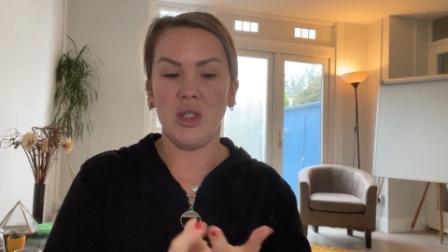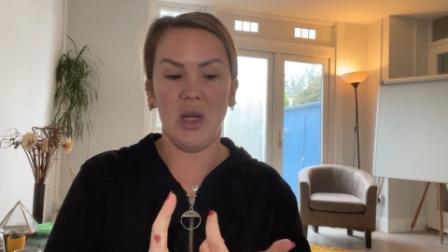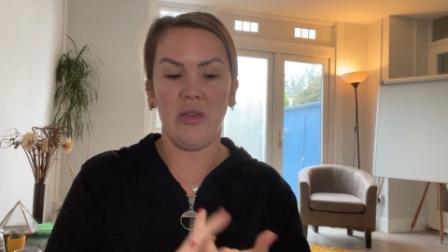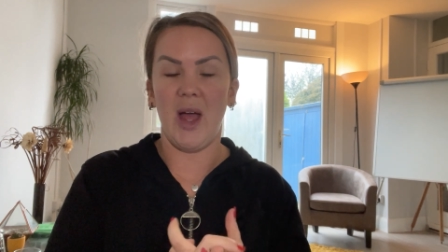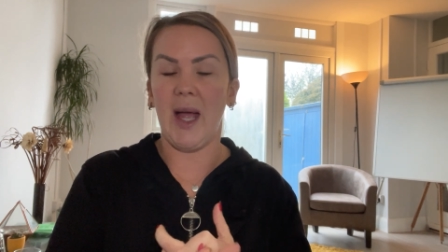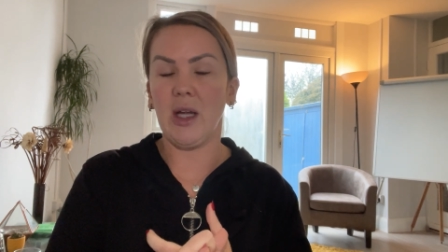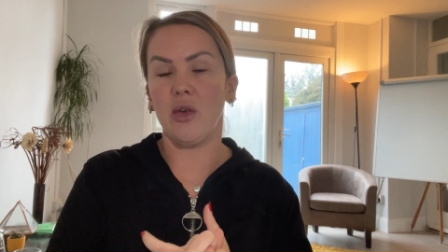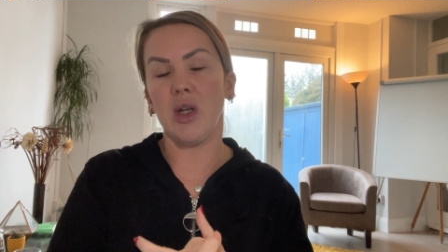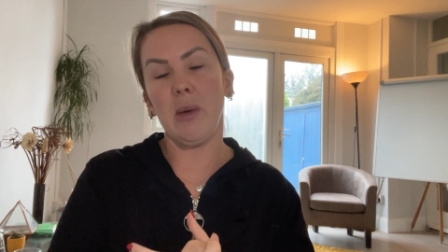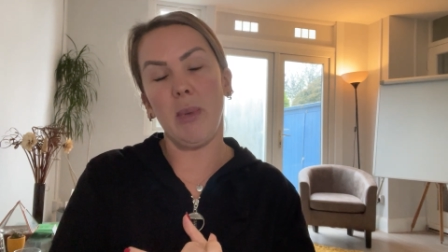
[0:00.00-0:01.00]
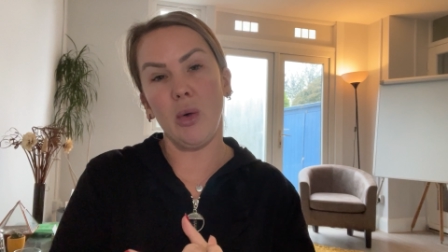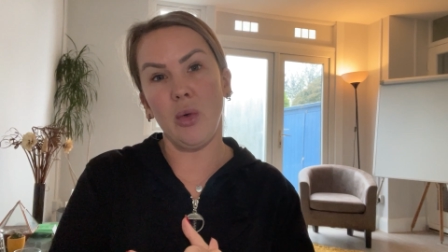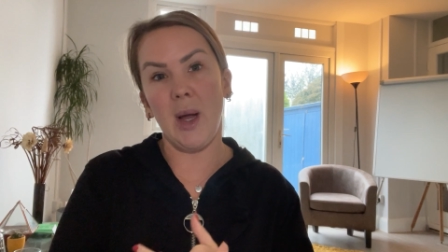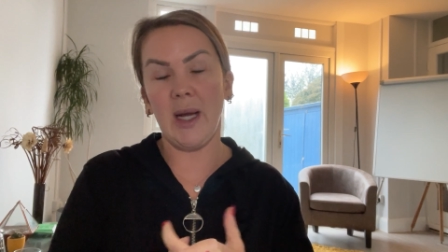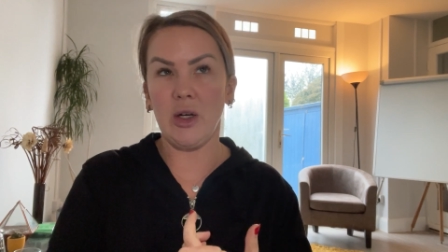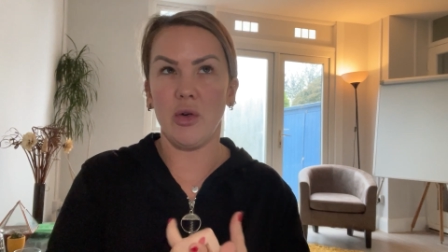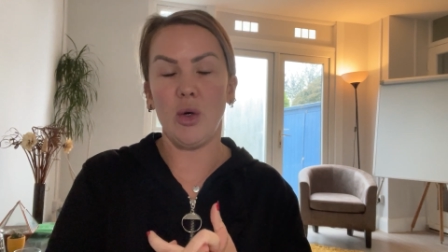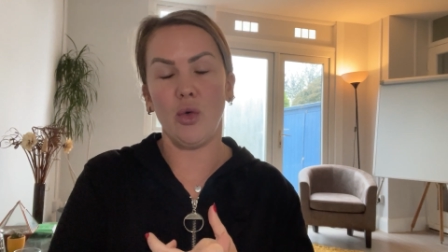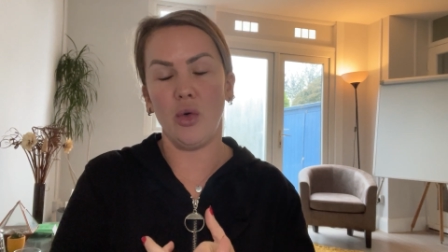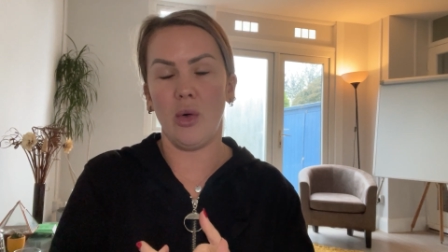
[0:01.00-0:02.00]
you have the angry
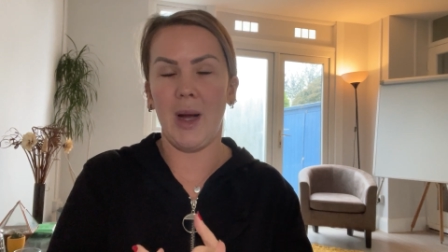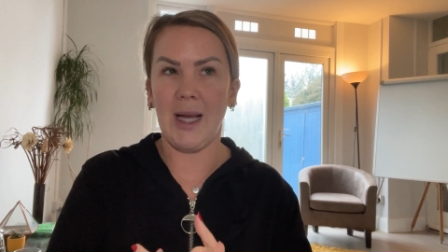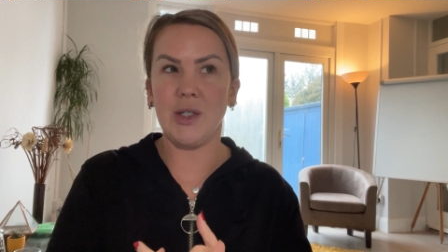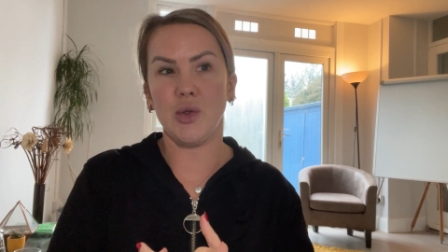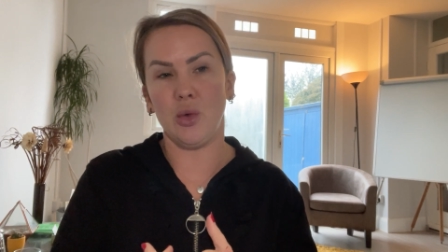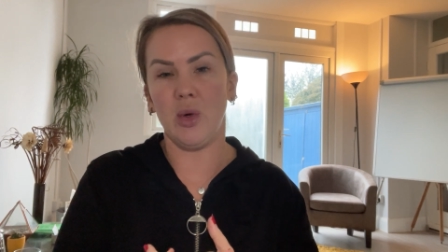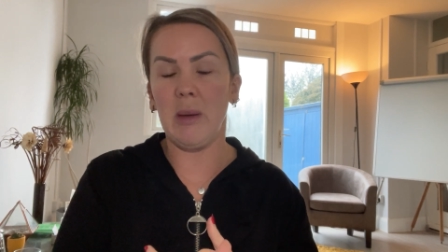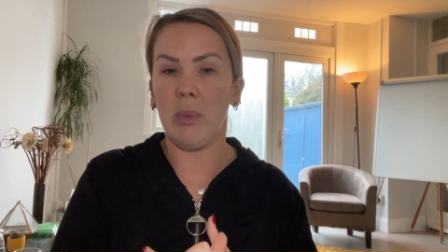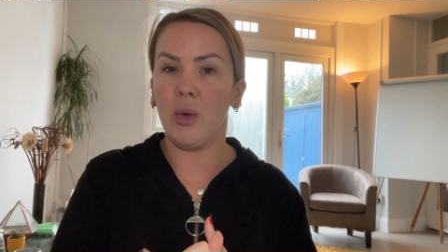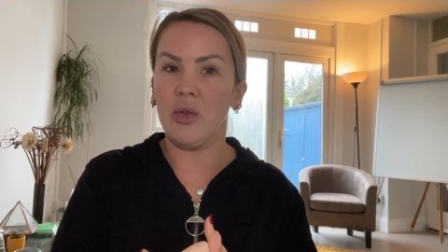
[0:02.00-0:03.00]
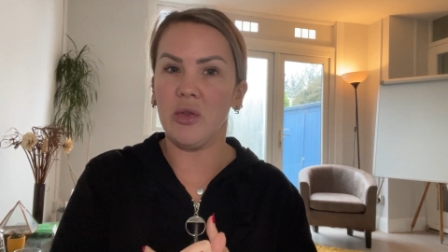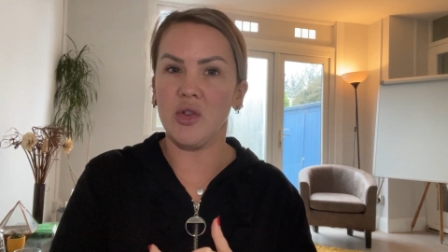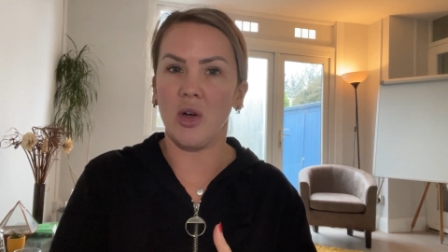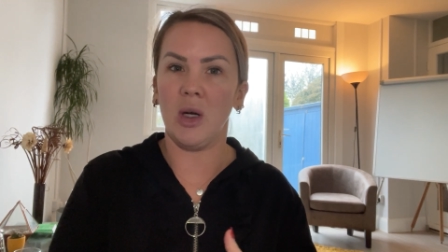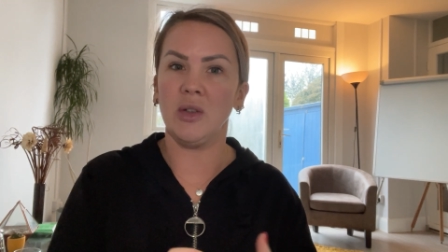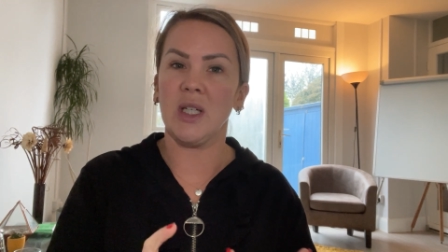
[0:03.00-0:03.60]
or impulsive child,